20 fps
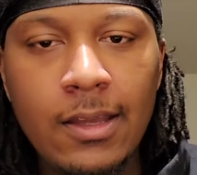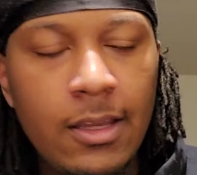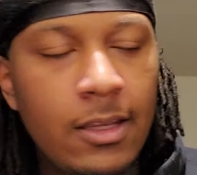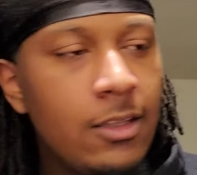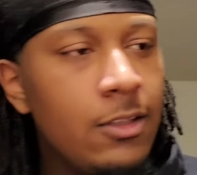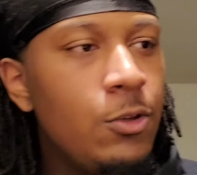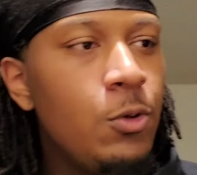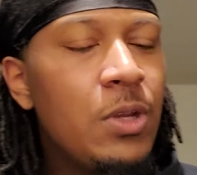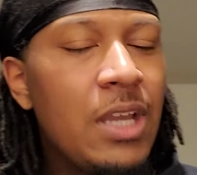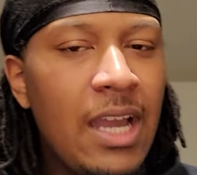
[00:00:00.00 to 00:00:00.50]

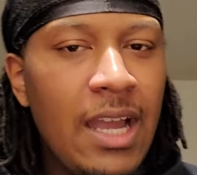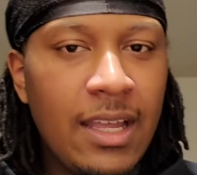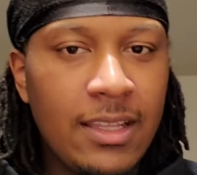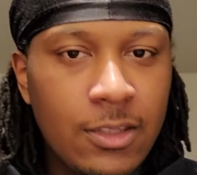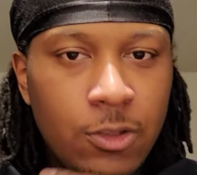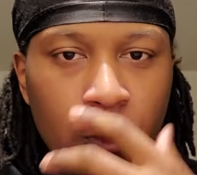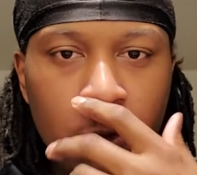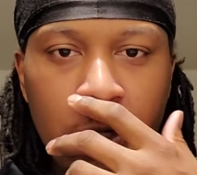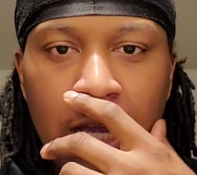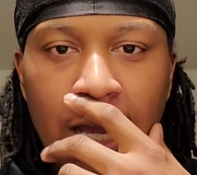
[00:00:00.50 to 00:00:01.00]
You guys
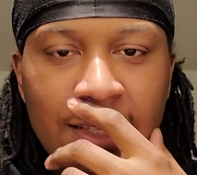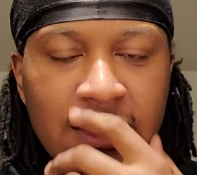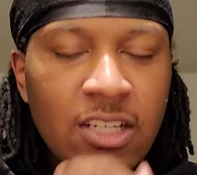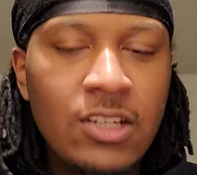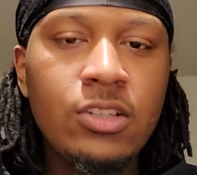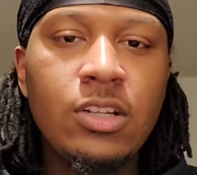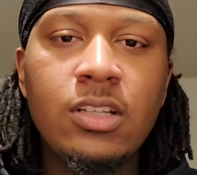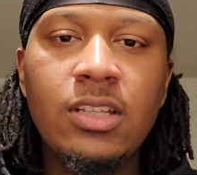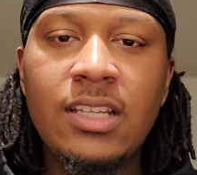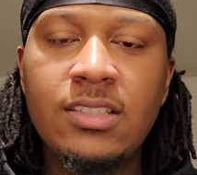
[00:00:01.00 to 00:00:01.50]
are
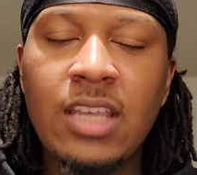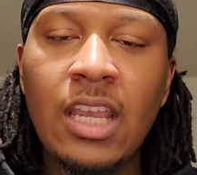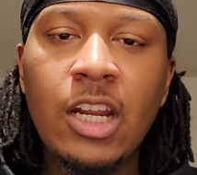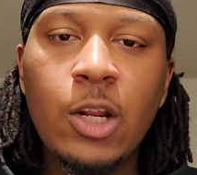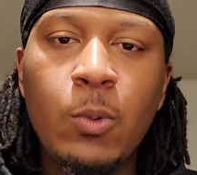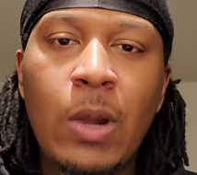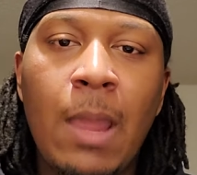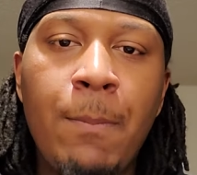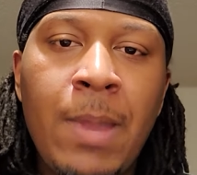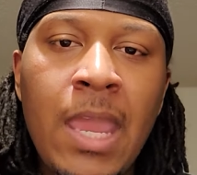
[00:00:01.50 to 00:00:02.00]
literally taking
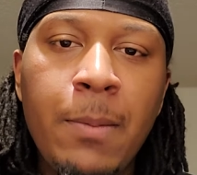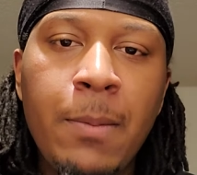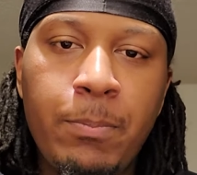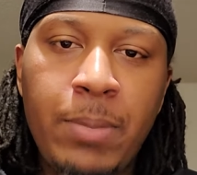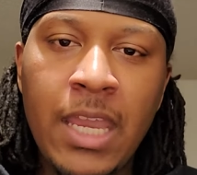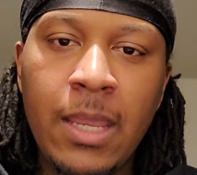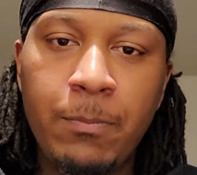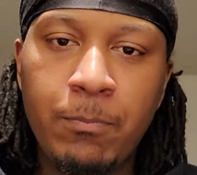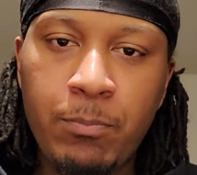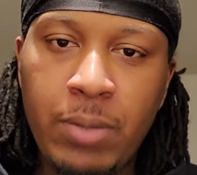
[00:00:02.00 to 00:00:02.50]
away
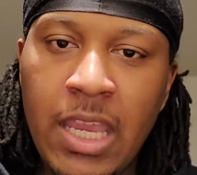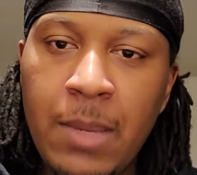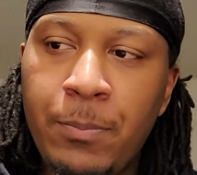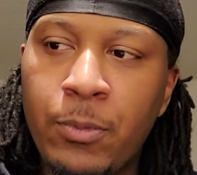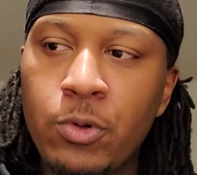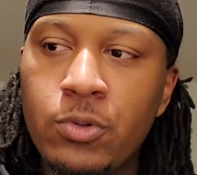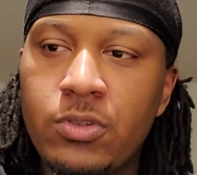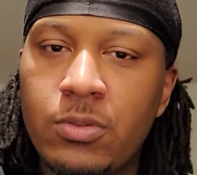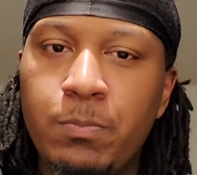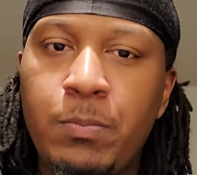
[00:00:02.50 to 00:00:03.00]

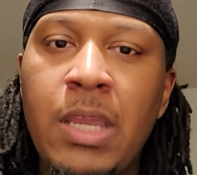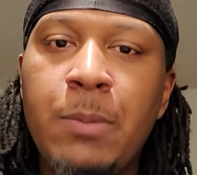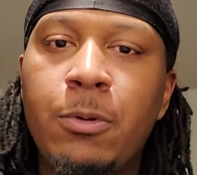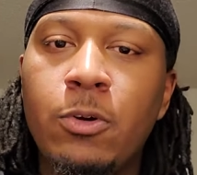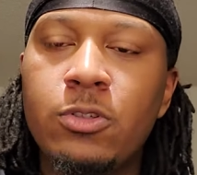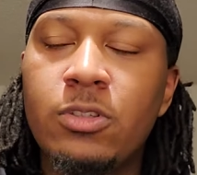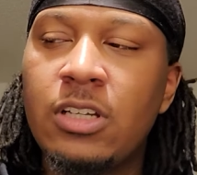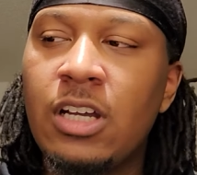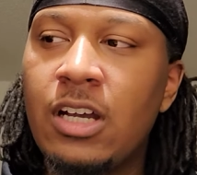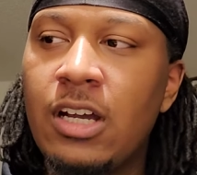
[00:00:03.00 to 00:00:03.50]

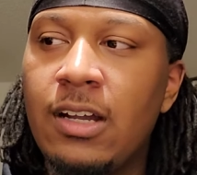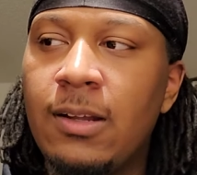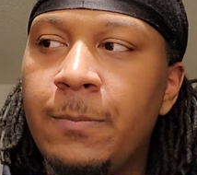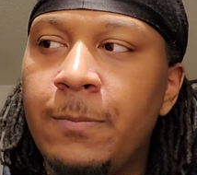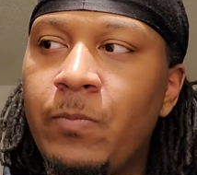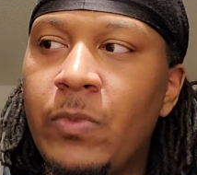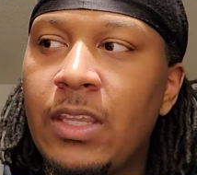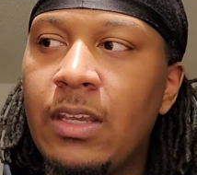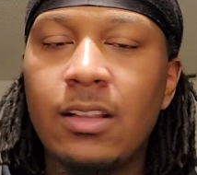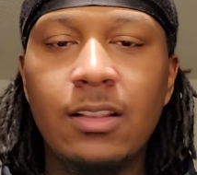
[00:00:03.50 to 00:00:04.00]
people's
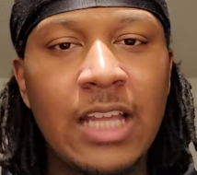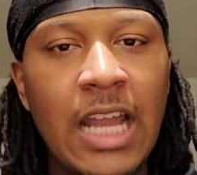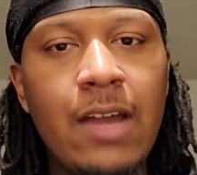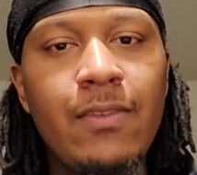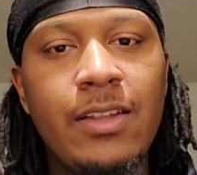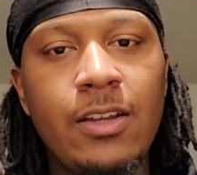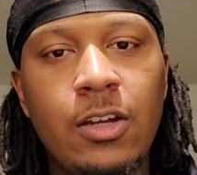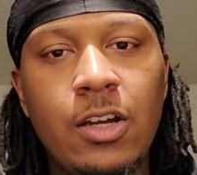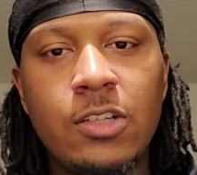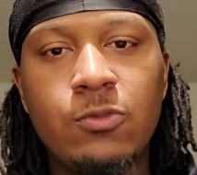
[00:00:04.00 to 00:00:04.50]

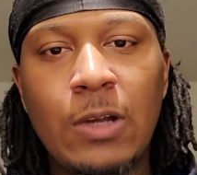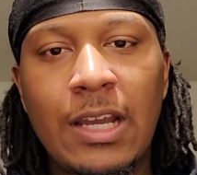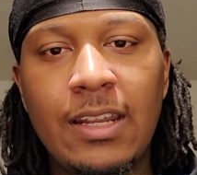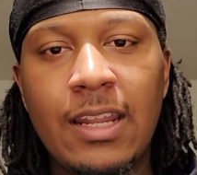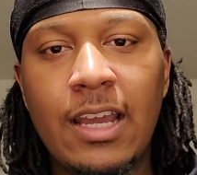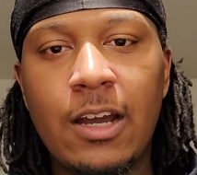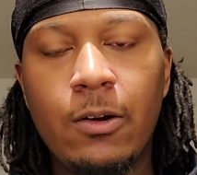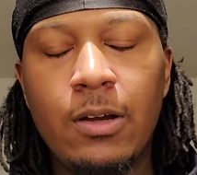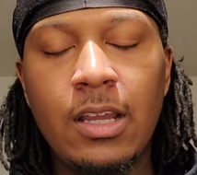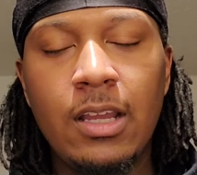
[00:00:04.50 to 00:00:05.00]
livelihoods right
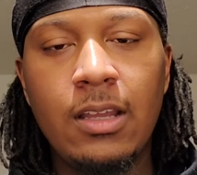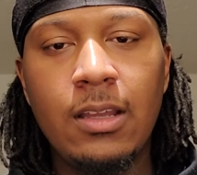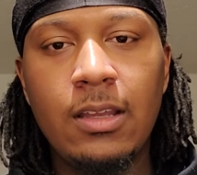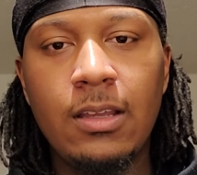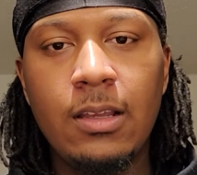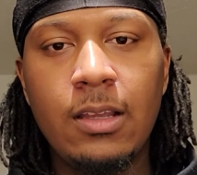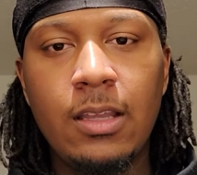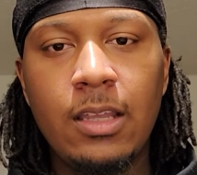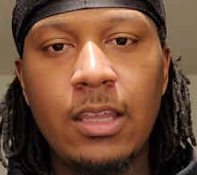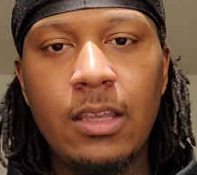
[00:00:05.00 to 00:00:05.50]
now.
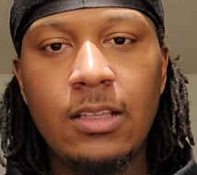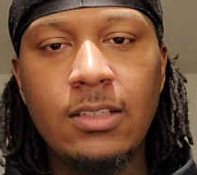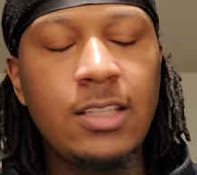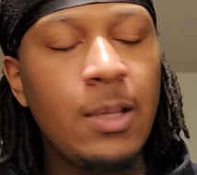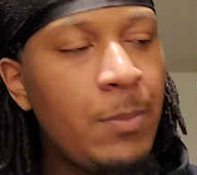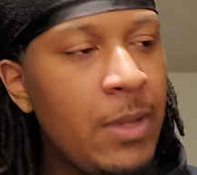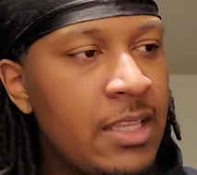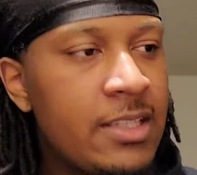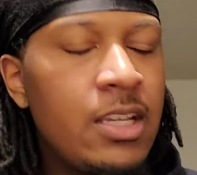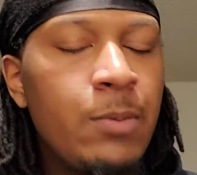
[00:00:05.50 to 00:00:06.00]

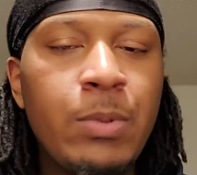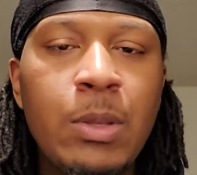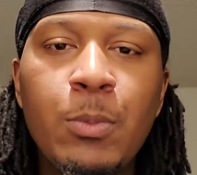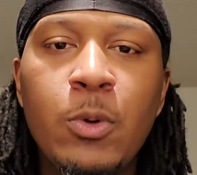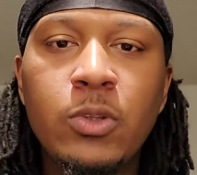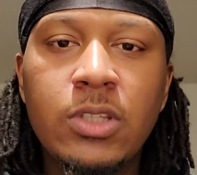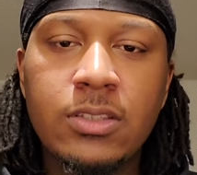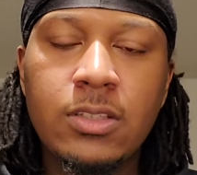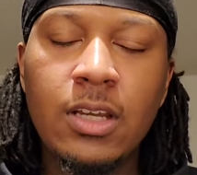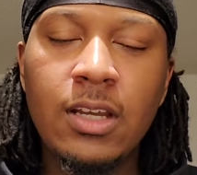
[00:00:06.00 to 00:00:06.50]
Some
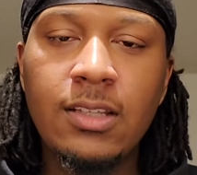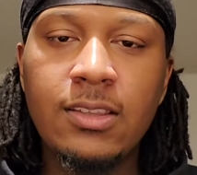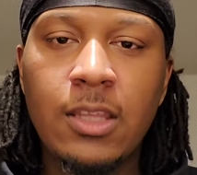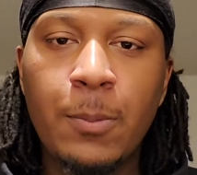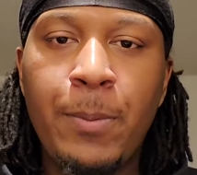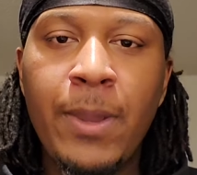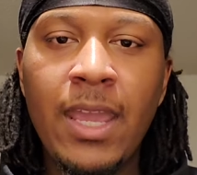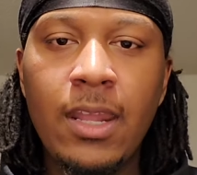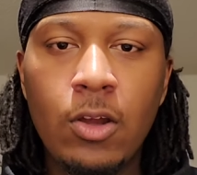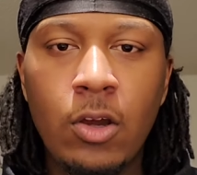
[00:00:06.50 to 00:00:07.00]
people
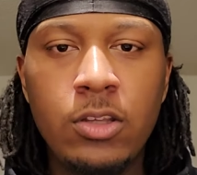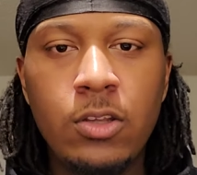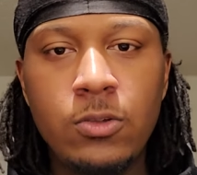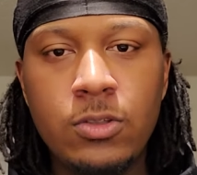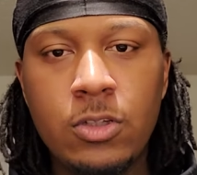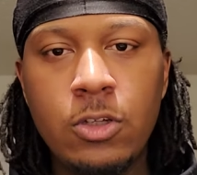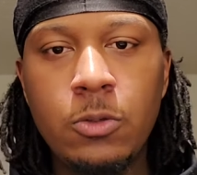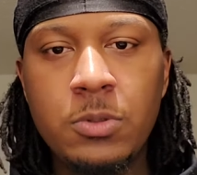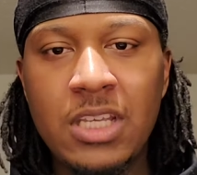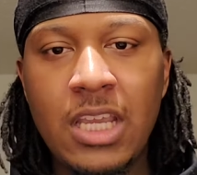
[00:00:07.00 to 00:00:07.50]
depend on
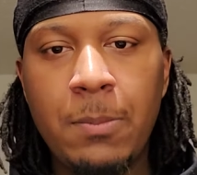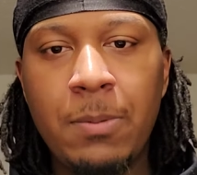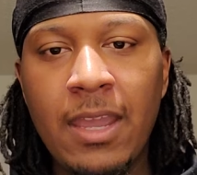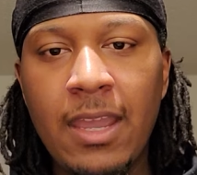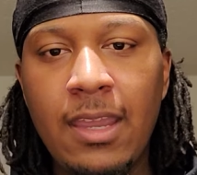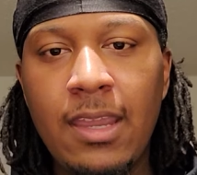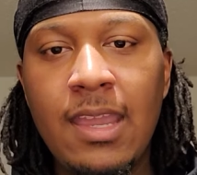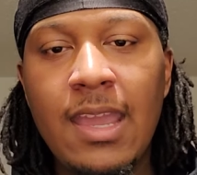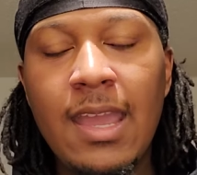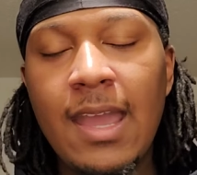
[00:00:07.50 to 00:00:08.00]
YouTube to get
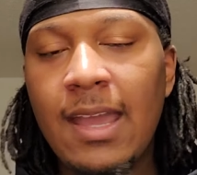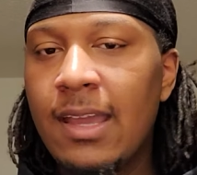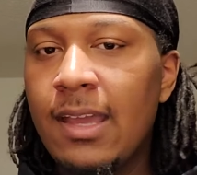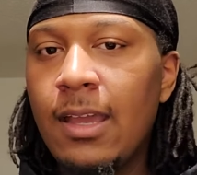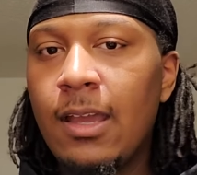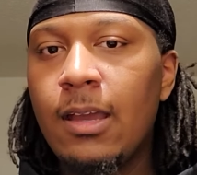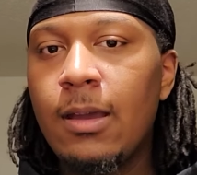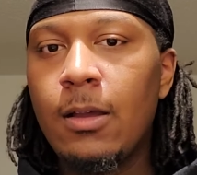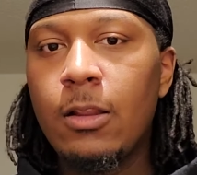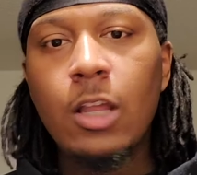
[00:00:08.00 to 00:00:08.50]
paid.
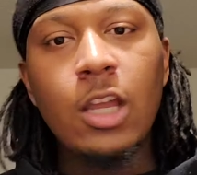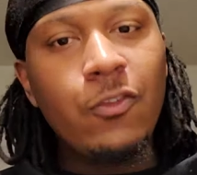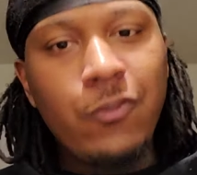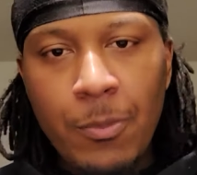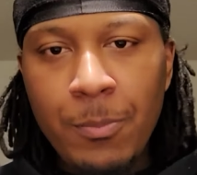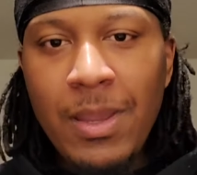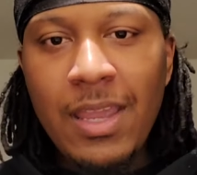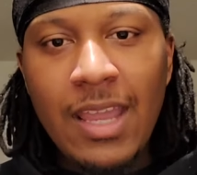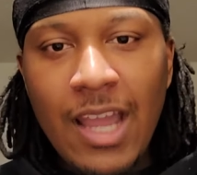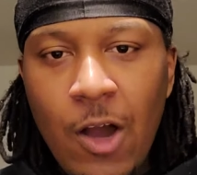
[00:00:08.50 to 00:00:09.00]
Lucky for
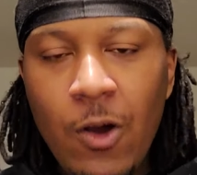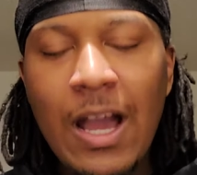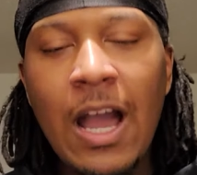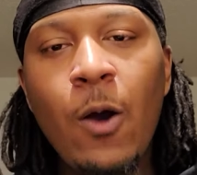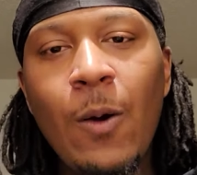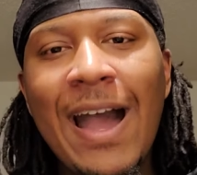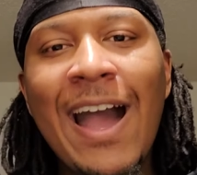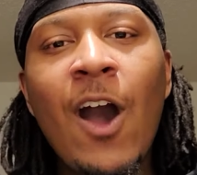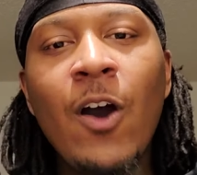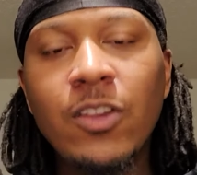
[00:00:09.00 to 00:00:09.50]
me,
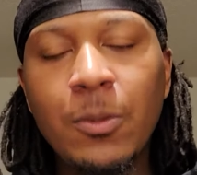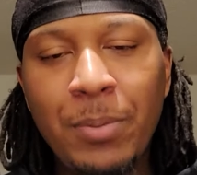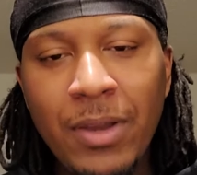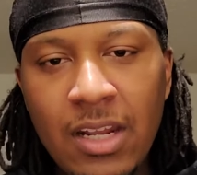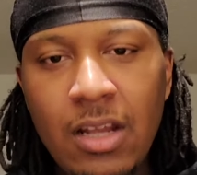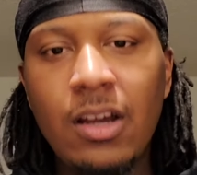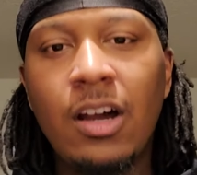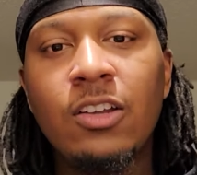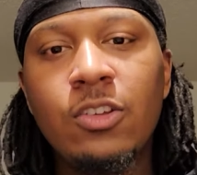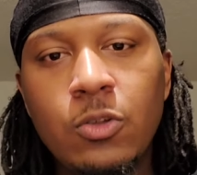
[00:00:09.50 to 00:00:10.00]
I don't
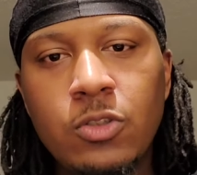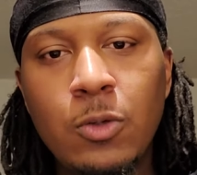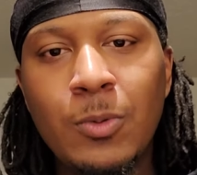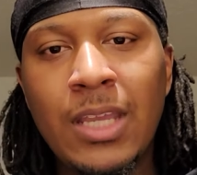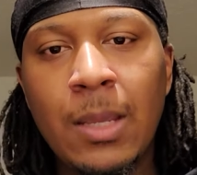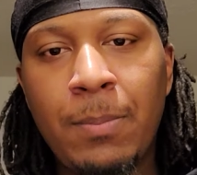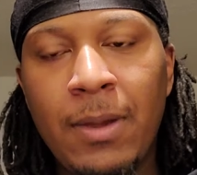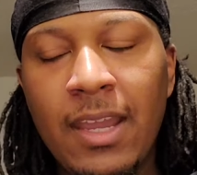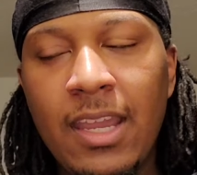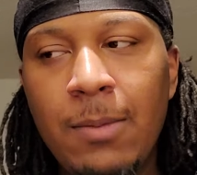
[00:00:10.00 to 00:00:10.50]
depend on YouTube to
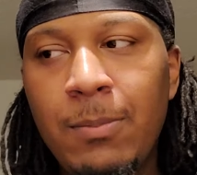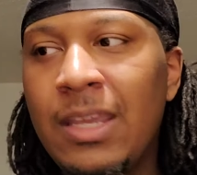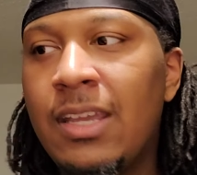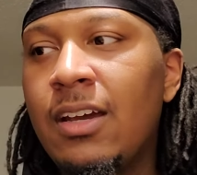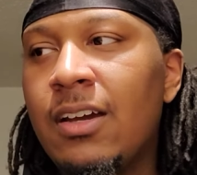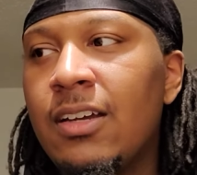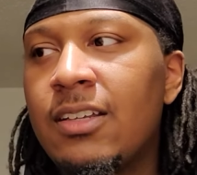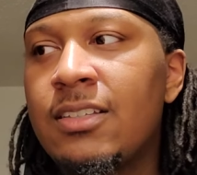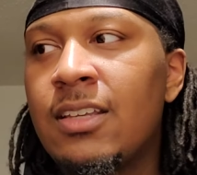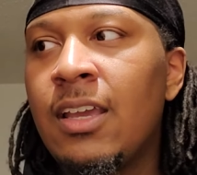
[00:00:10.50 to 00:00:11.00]
get paid,
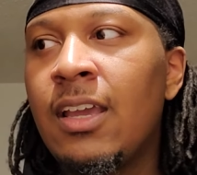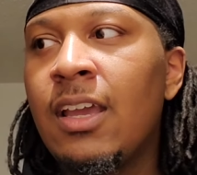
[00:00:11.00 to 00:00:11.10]
because